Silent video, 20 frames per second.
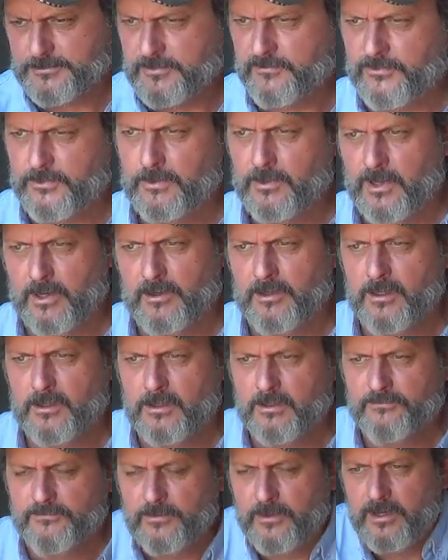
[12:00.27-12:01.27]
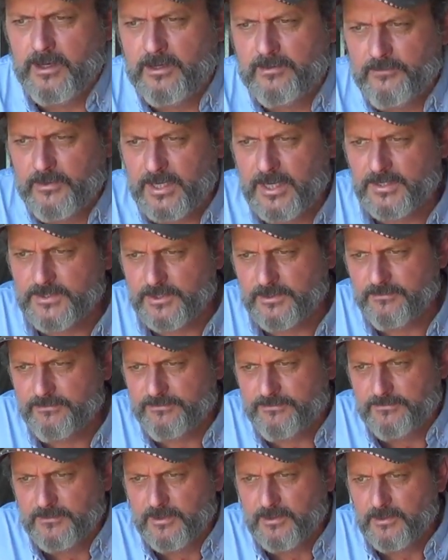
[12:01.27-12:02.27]
if any of you guys are
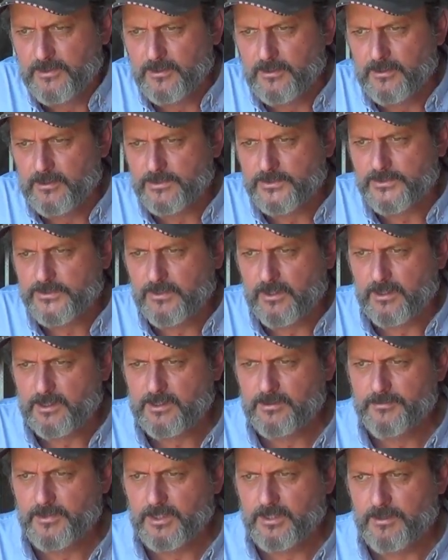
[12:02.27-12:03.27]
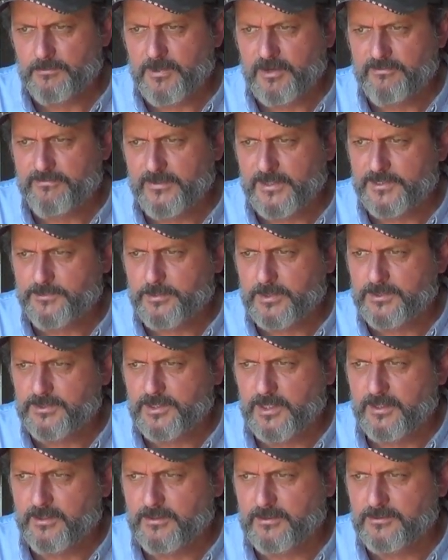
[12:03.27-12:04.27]
stalking me on my Facebook
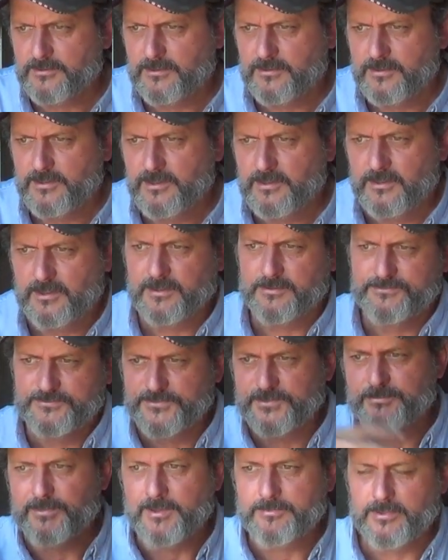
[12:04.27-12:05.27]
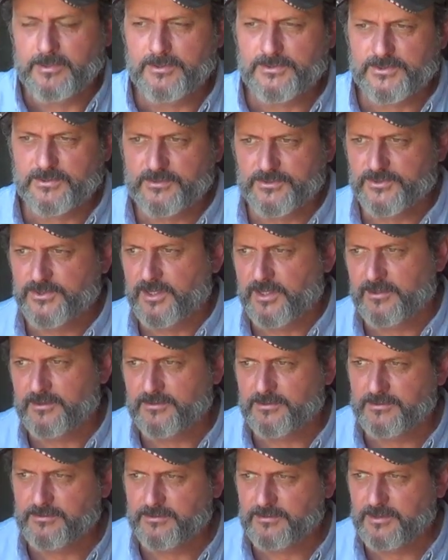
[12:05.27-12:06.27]
channel, my personal
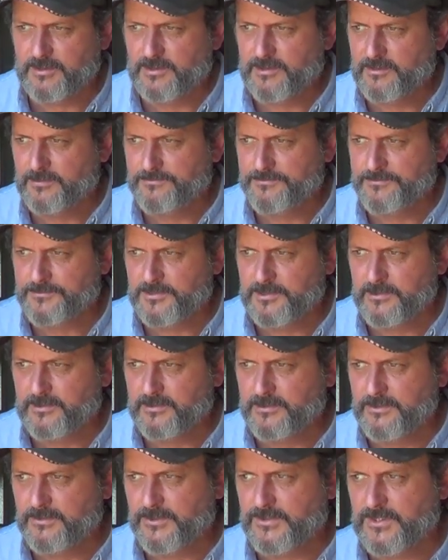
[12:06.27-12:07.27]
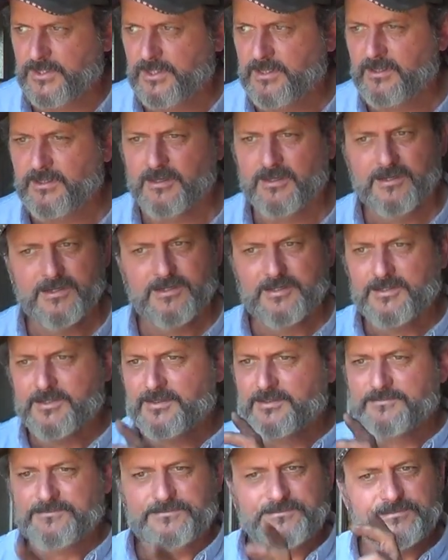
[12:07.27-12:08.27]
channel, you see
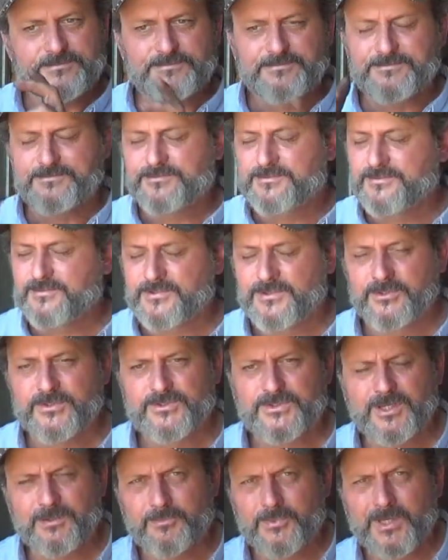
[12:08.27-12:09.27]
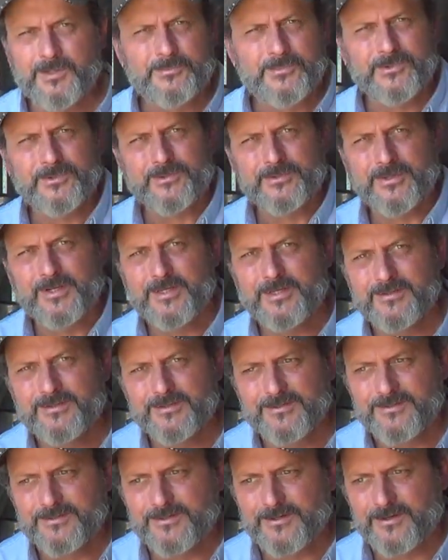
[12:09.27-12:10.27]
people that
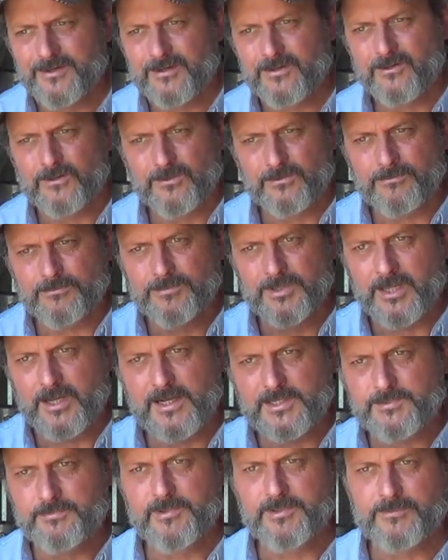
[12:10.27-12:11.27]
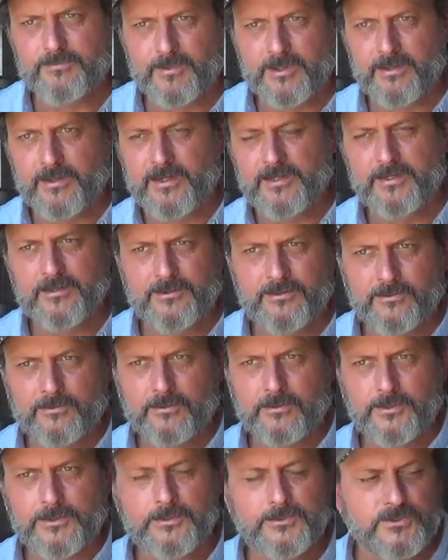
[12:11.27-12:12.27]
are blacksmith related
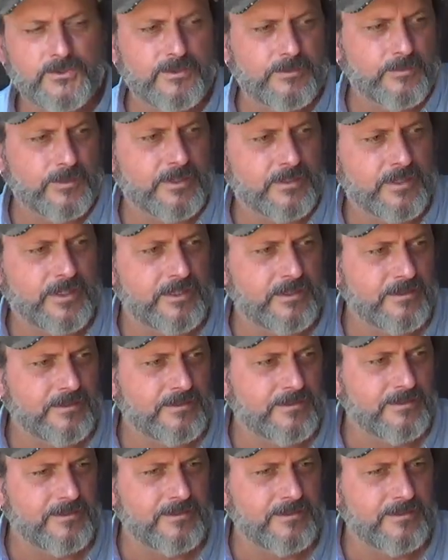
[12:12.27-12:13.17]
or YouTube related